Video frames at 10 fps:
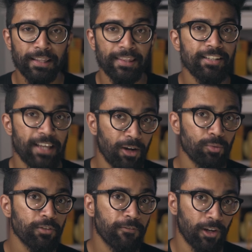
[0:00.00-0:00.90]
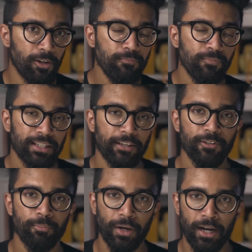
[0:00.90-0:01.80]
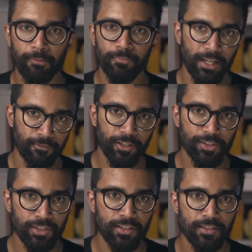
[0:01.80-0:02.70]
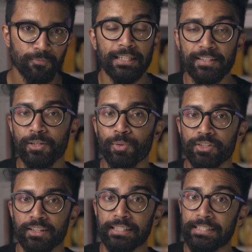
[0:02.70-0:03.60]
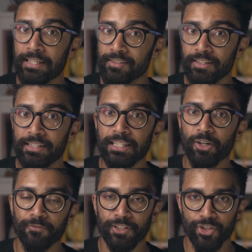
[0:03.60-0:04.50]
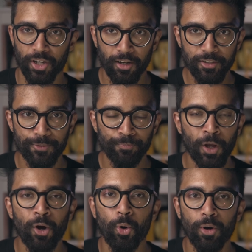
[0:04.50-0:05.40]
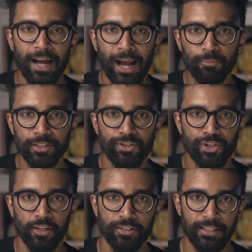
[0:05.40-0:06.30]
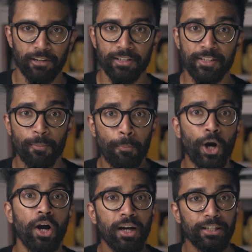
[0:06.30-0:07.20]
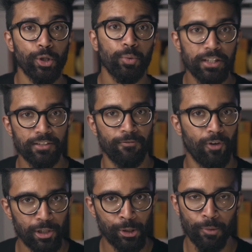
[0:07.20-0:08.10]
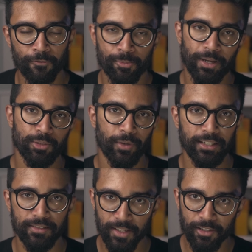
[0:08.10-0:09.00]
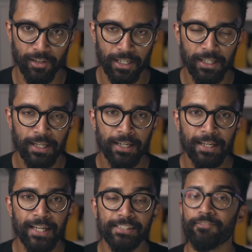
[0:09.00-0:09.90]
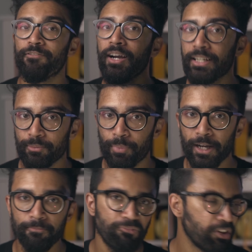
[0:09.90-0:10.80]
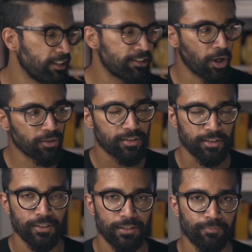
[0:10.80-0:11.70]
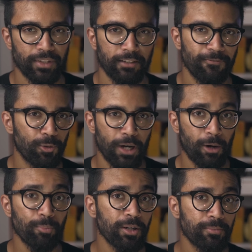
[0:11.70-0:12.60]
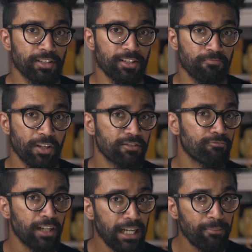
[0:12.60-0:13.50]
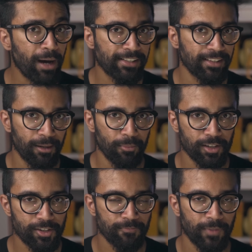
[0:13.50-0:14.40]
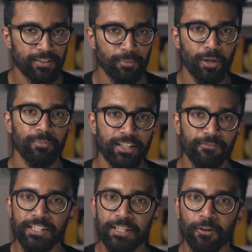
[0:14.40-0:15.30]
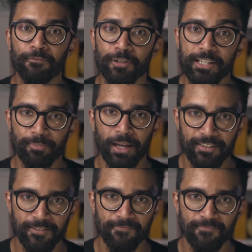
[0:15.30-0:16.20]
This outward flow, given by divergence, is equal to the density of the charge, or how much charge there is per unit volume of space we're considering, divided by this constant, that for our purposes doesn't really matter that much. It's the permittivity of free space.